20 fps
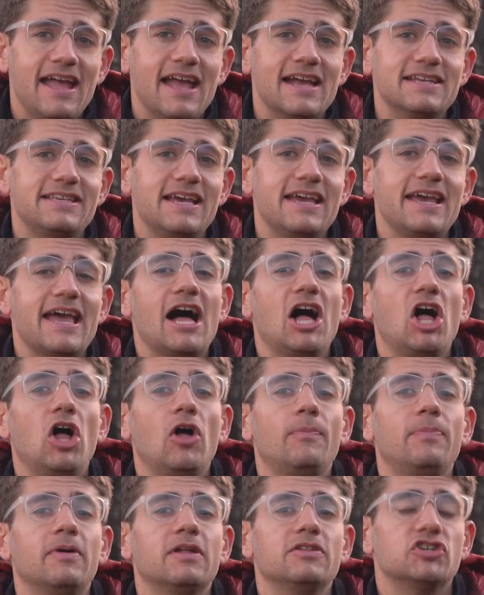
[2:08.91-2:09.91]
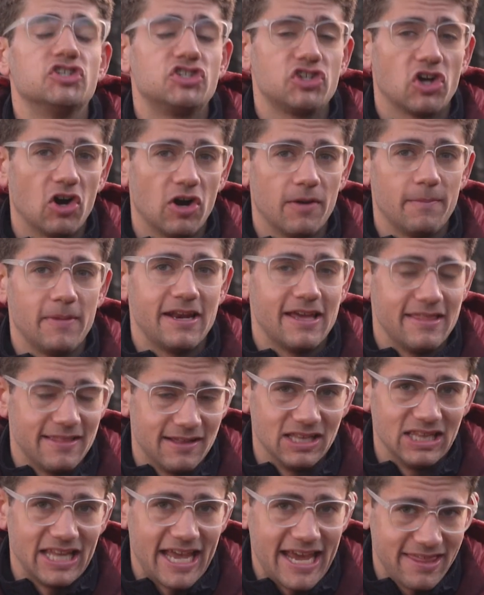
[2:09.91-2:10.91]
is they help determine
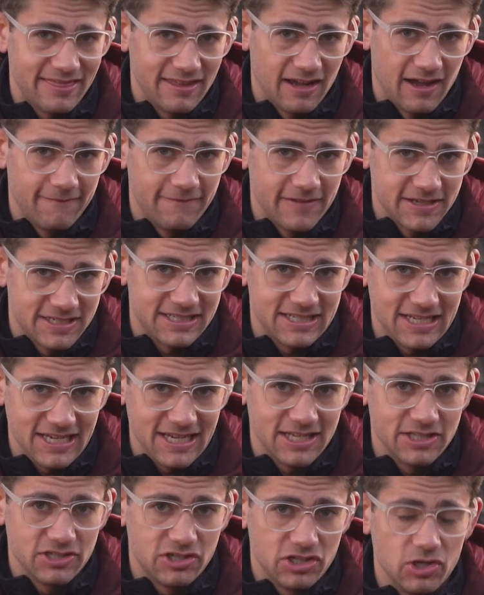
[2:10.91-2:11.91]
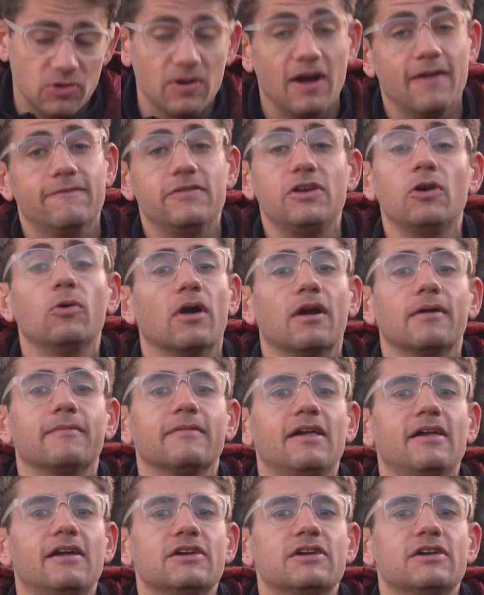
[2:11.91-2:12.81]
the length of the scene to a viewer.